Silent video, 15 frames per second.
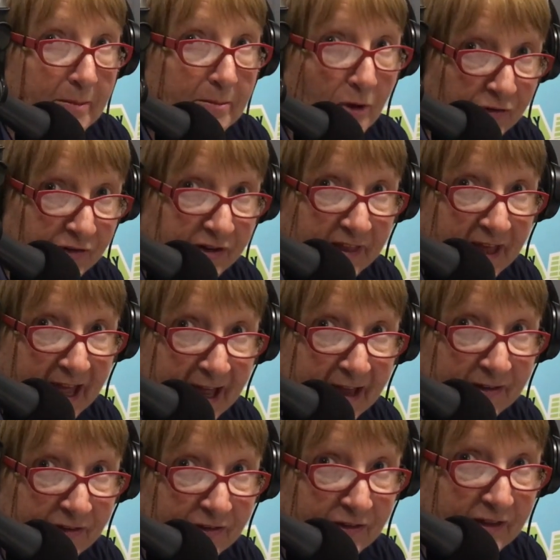most of the
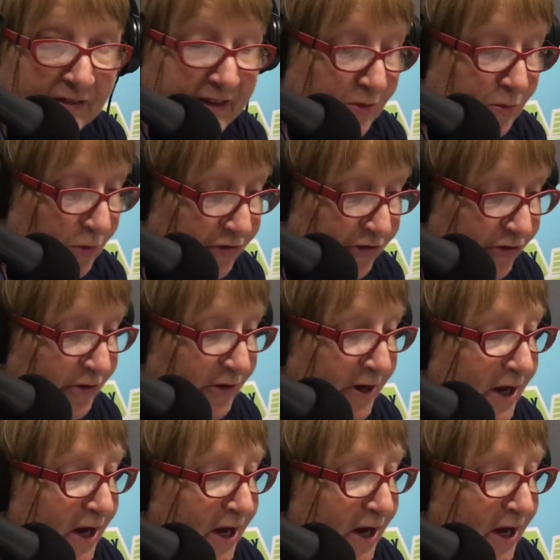houses that they want to.